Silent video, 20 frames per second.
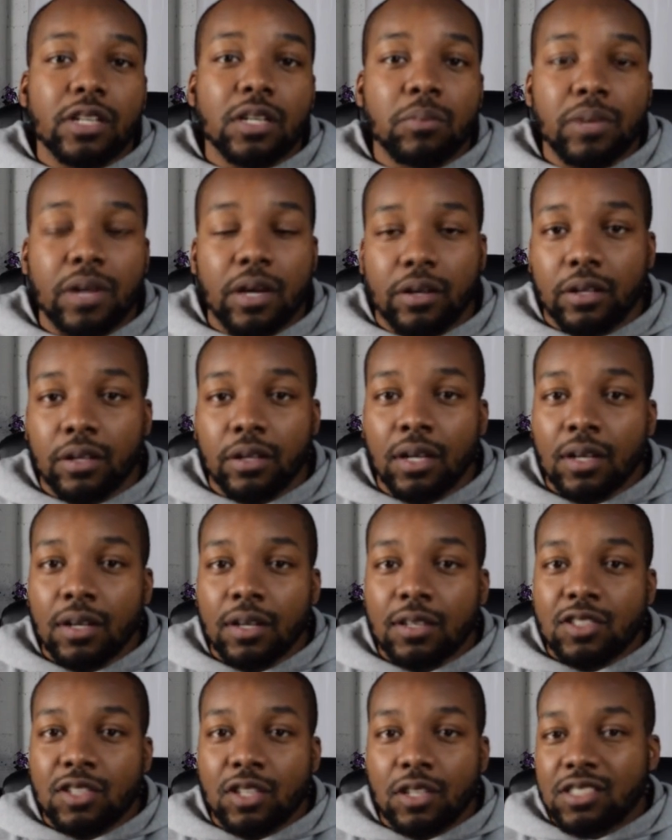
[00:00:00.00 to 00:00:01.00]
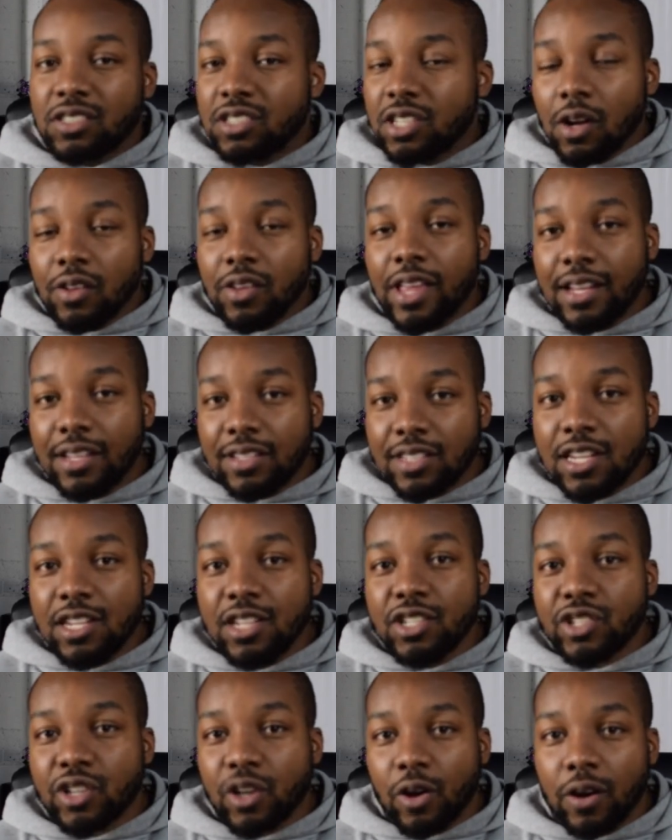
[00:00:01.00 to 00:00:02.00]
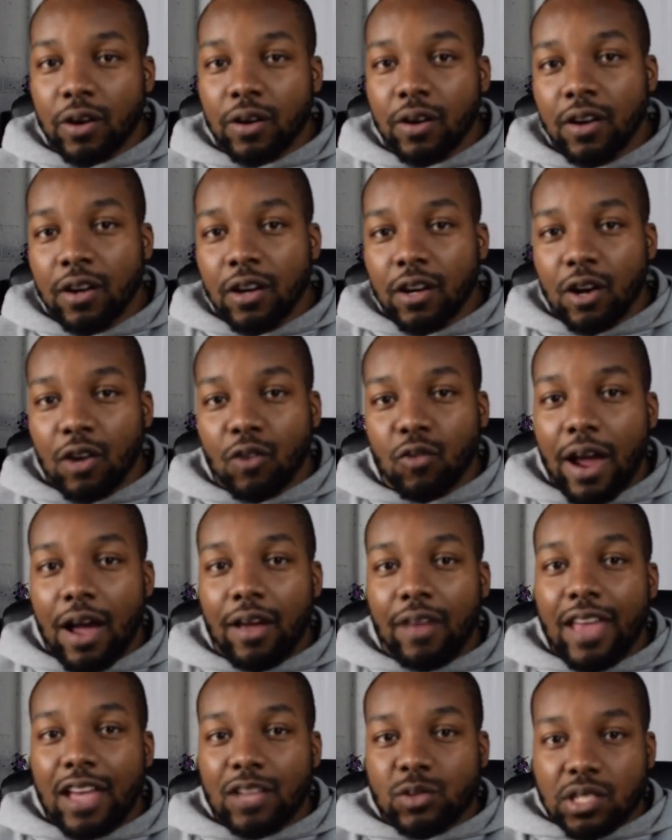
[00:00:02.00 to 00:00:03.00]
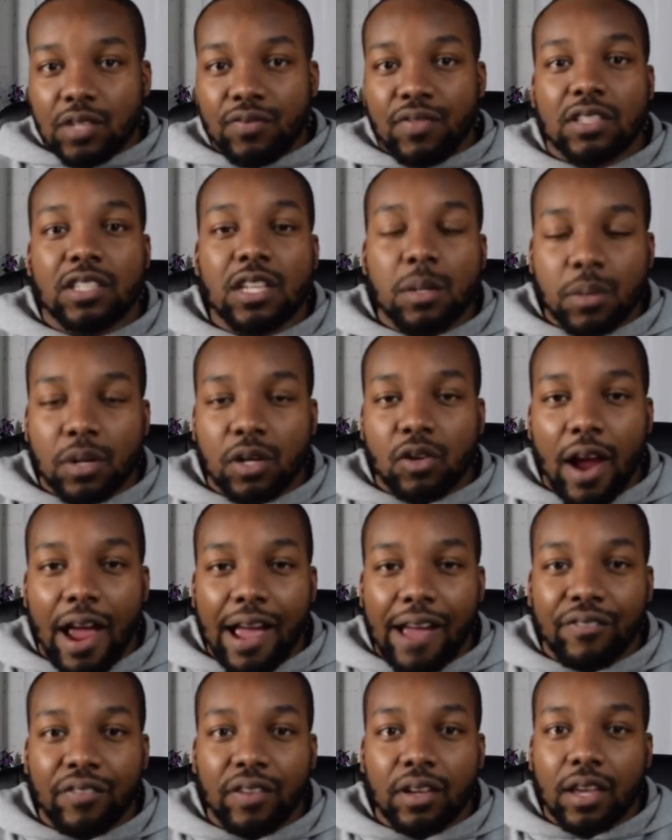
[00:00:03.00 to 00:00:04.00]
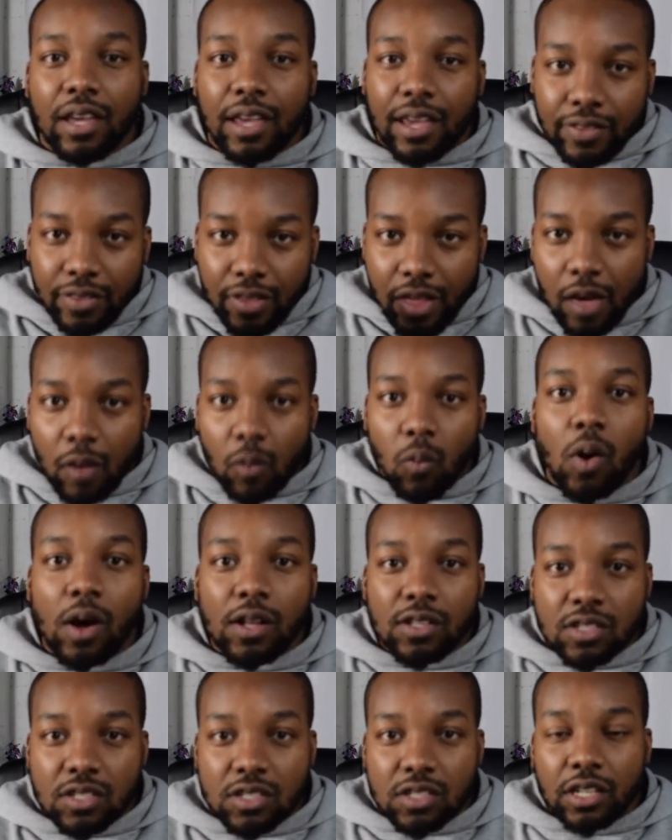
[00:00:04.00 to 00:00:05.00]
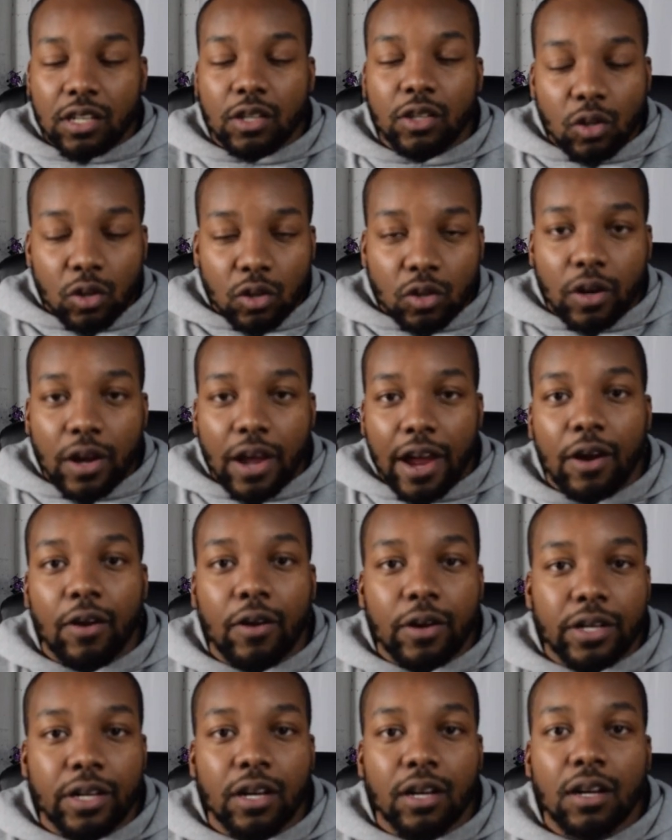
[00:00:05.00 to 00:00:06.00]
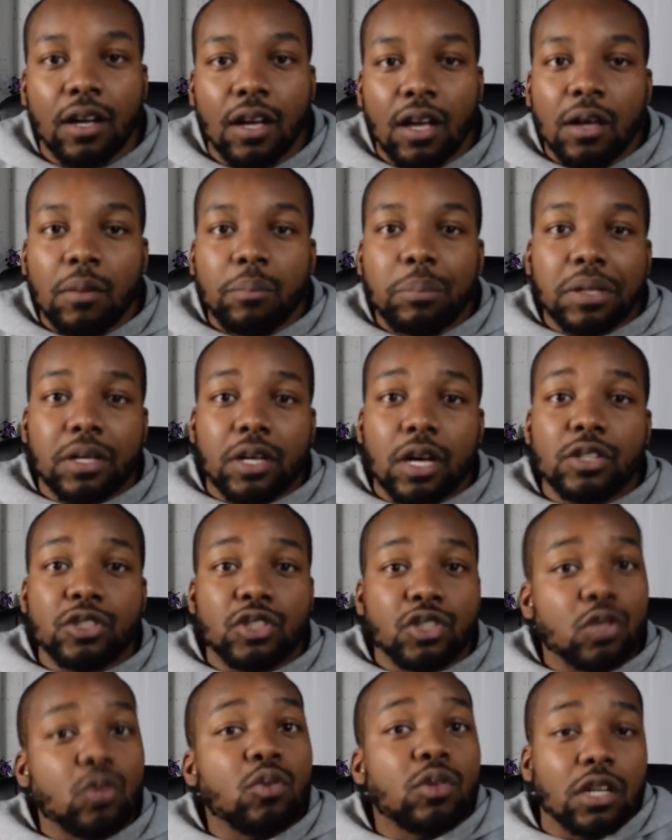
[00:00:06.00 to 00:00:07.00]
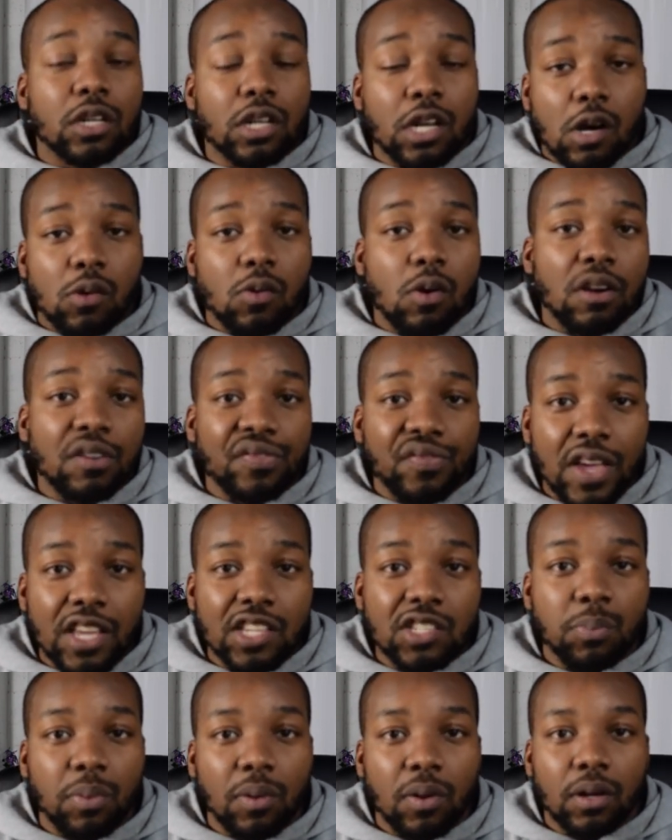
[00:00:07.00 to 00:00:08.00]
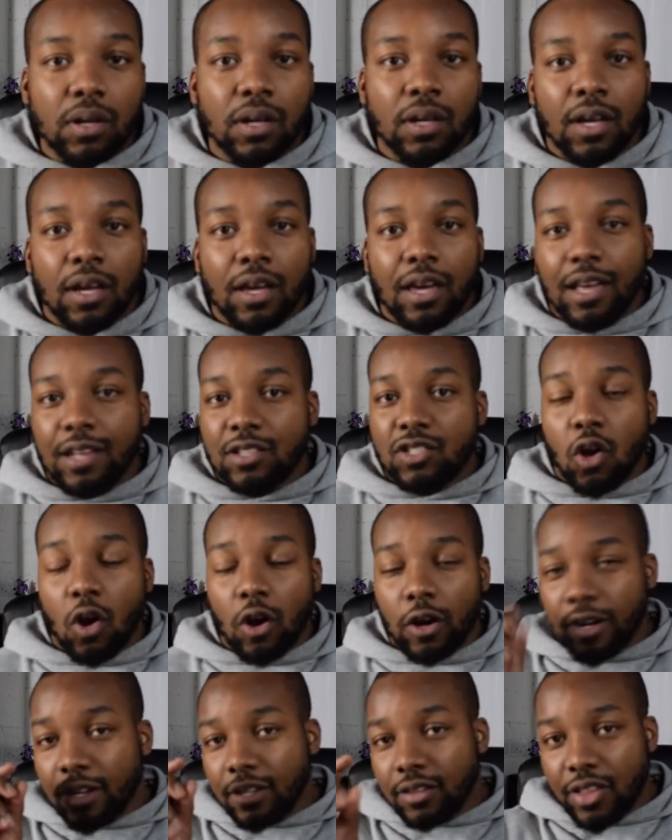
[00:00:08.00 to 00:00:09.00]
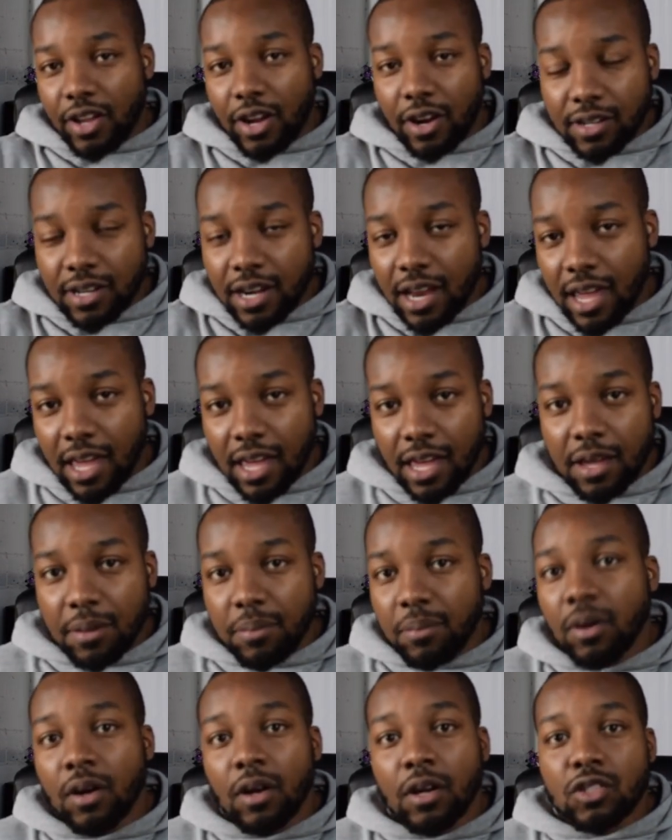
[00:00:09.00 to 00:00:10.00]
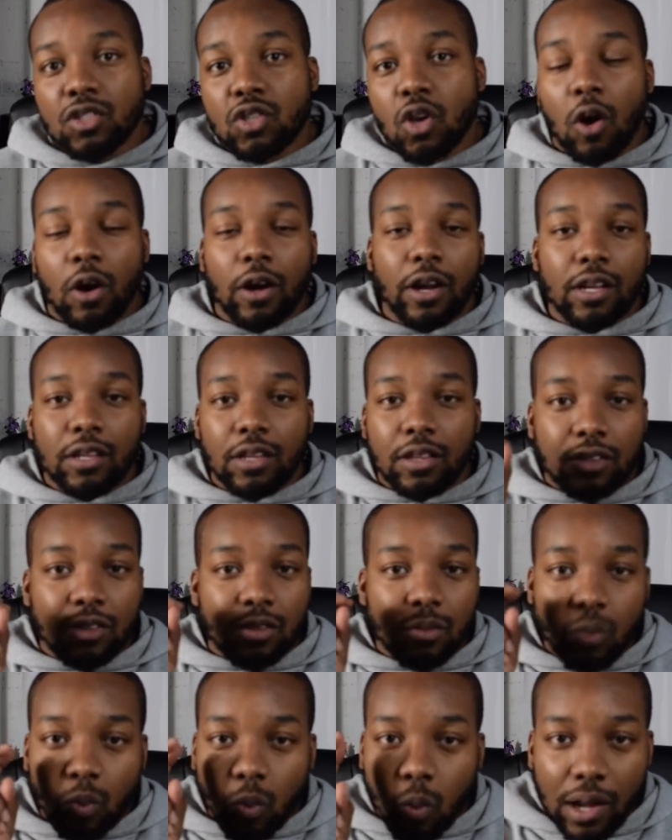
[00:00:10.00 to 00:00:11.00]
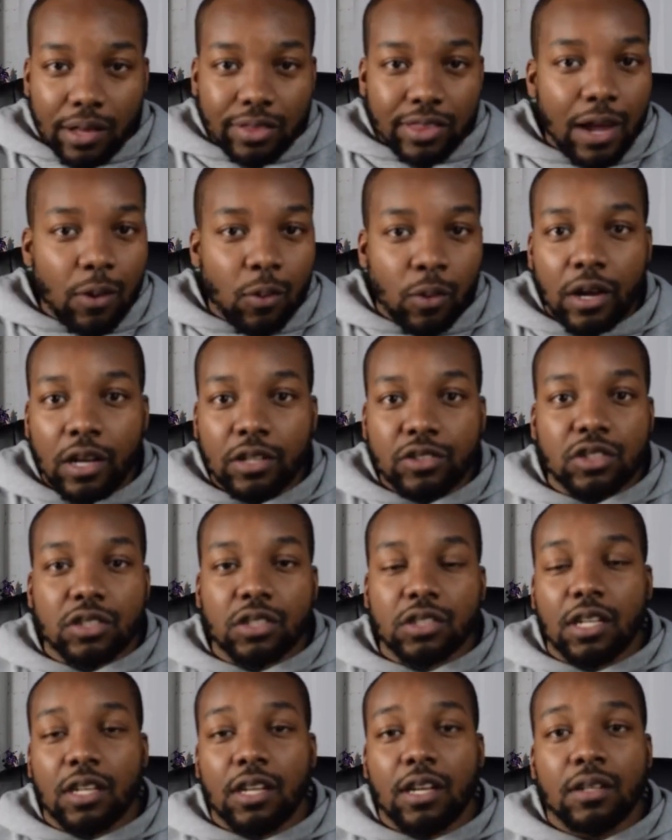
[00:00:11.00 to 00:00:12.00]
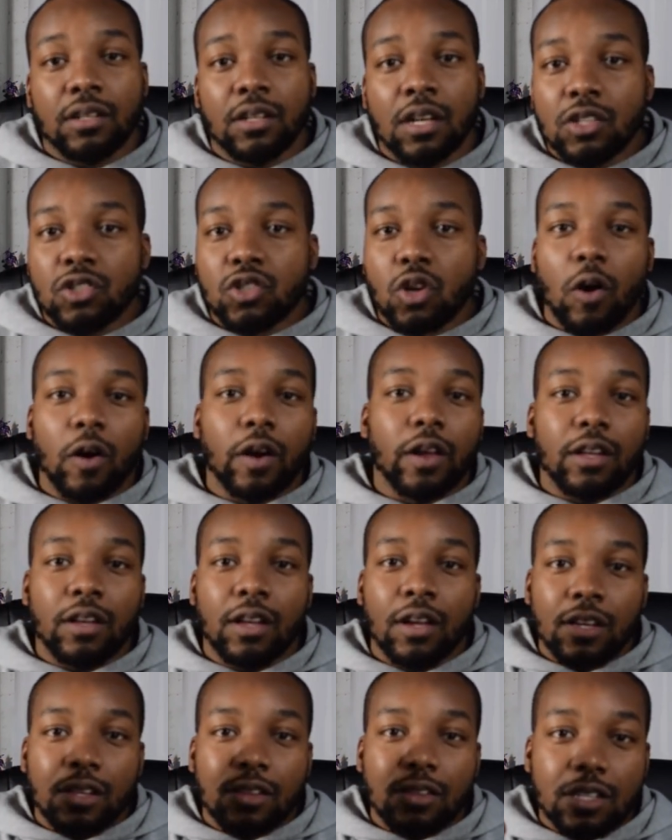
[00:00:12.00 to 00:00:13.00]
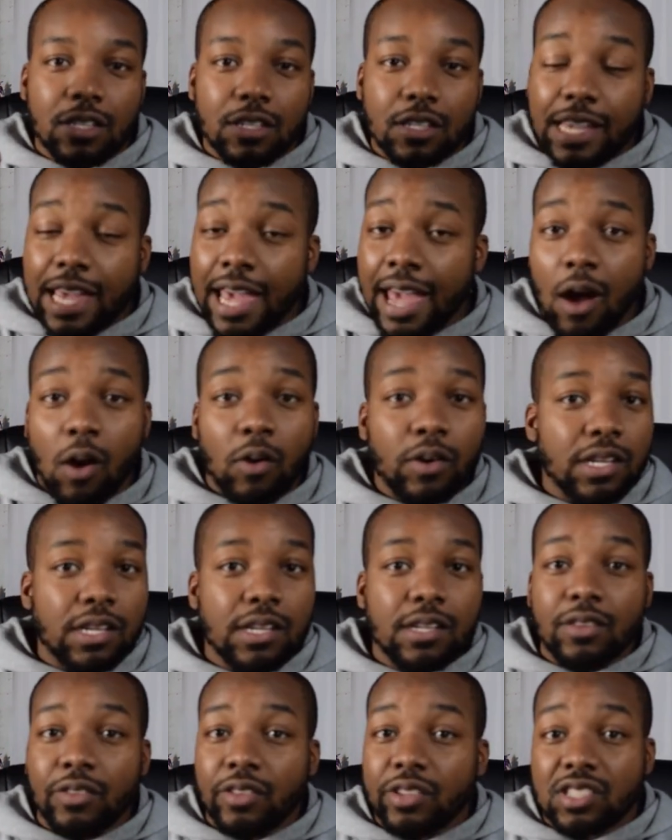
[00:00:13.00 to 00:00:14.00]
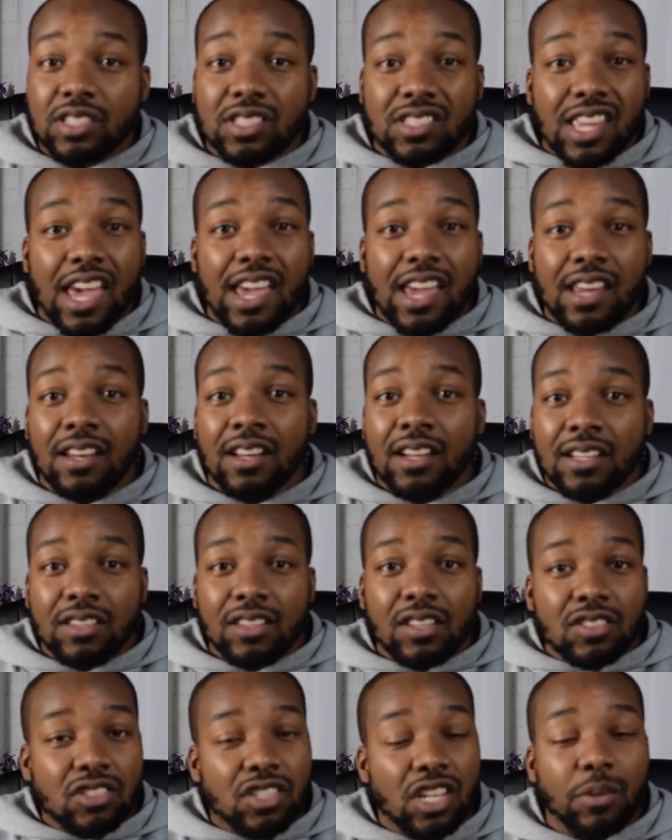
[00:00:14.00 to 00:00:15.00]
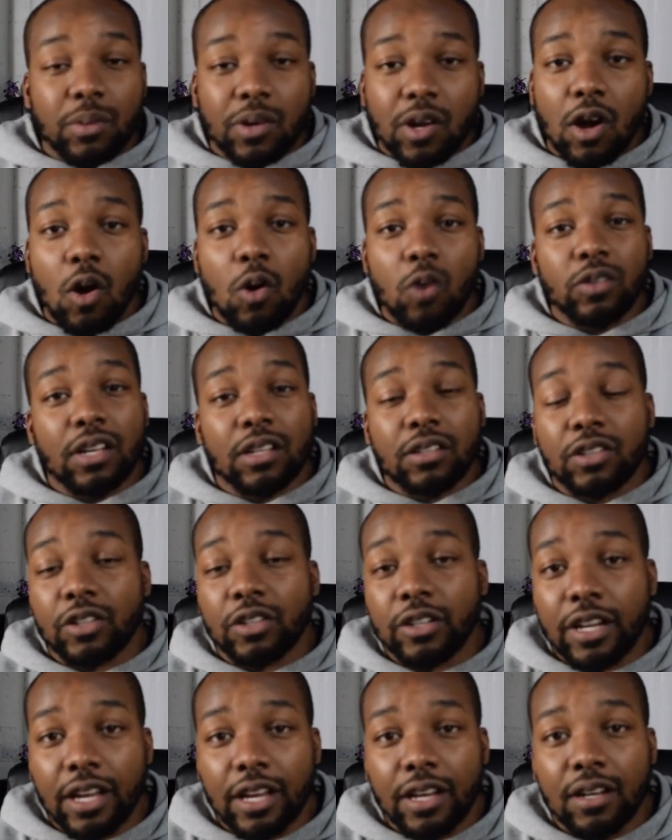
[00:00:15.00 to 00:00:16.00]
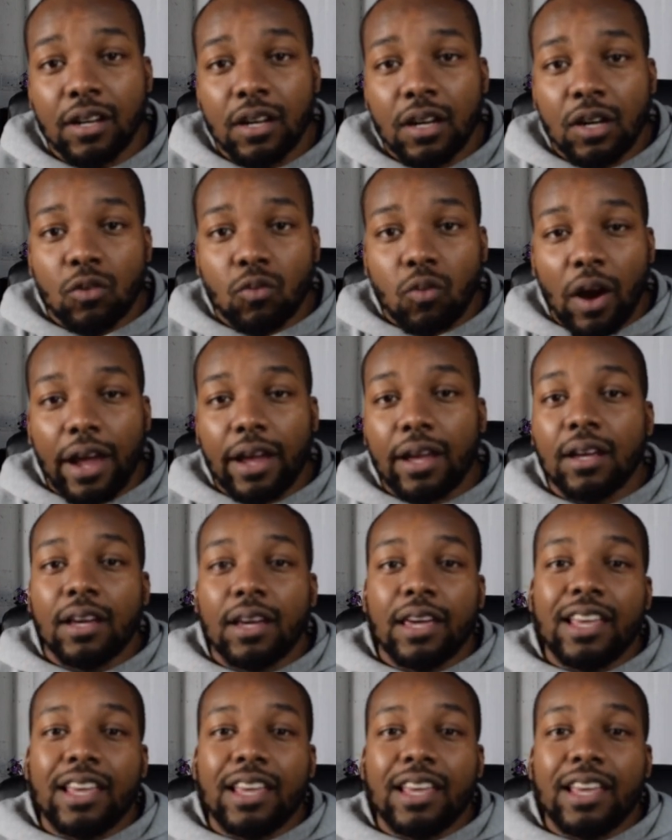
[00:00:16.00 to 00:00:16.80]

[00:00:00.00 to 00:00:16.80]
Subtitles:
to be able to sell that t-shirt around that specific demographic in that one singular area, because you could go on Facebook and target their name, target what they were interested in, target the county, the state, the zip code that they're in, right?